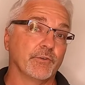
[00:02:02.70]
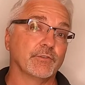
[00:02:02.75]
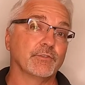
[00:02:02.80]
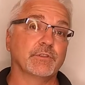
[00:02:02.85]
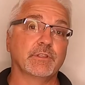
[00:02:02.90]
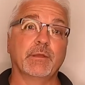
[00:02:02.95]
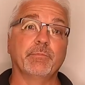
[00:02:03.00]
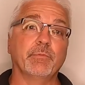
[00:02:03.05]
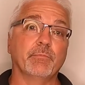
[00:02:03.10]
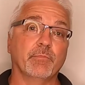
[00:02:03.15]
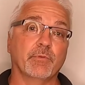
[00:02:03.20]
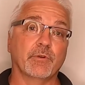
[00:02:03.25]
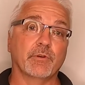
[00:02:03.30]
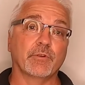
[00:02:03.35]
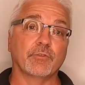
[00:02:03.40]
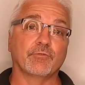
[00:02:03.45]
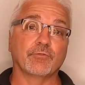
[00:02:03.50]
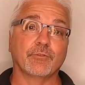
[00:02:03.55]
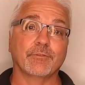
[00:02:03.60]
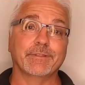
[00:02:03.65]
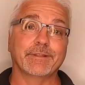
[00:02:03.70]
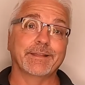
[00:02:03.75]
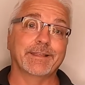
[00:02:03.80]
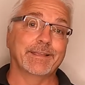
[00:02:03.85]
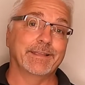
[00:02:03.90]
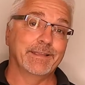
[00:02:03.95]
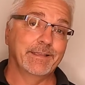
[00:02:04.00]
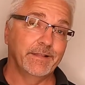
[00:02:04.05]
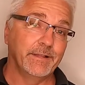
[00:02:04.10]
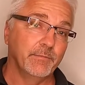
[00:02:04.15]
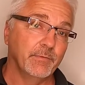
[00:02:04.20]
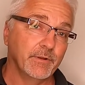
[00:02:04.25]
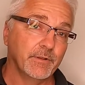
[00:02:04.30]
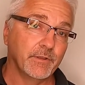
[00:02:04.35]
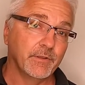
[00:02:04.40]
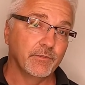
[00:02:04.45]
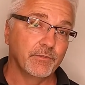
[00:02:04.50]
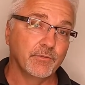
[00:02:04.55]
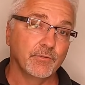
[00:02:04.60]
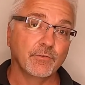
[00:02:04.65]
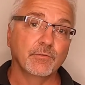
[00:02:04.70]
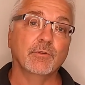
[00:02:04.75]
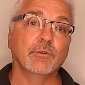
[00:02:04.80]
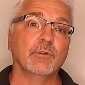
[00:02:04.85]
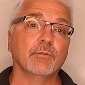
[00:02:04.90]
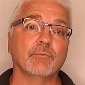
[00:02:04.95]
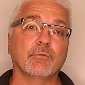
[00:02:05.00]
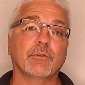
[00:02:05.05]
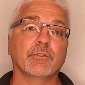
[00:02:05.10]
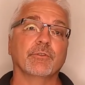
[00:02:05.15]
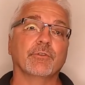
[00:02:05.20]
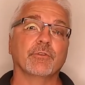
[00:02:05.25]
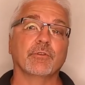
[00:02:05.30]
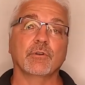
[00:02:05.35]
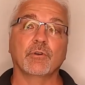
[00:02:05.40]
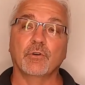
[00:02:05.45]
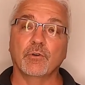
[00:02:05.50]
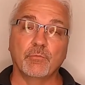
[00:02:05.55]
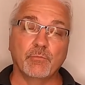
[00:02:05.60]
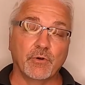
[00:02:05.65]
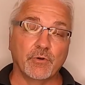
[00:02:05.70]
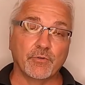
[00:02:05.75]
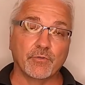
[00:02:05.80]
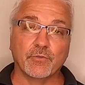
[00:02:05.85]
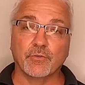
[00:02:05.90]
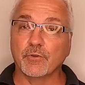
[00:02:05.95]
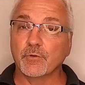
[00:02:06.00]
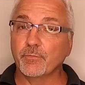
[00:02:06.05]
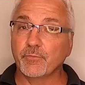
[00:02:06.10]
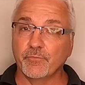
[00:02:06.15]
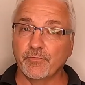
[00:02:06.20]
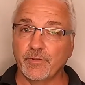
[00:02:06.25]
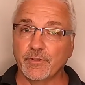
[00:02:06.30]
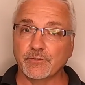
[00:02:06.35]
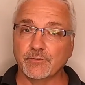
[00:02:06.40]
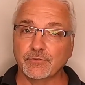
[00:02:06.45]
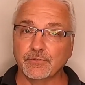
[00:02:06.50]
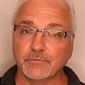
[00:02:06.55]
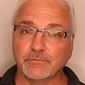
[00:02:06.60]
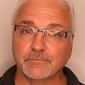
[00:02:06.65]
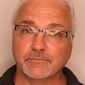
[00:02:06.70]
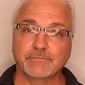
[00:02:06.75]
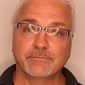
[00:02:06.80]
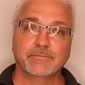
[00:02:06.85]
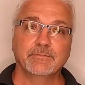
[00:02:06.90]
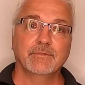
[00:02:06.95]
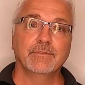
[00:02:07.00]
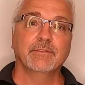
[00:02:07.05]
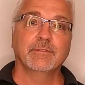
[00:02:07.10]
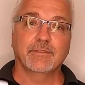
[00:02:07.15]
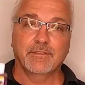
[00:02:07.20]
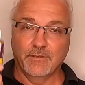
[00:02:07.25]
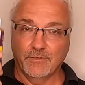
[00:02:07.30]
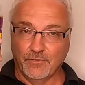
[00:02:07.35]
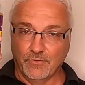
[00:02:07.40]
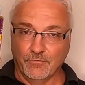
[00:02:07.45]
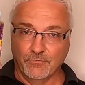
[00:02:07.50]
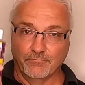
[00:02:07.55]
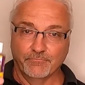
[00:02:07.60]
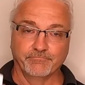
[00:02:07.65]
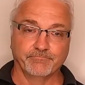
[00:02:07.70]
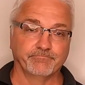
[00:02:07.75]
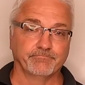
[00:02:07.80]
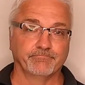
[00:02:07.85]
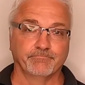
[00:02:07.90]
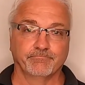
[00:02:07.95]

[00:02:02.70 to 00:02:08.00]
first step in bird control that anybody could do, whether you're a homeowner or a professional. Thank you.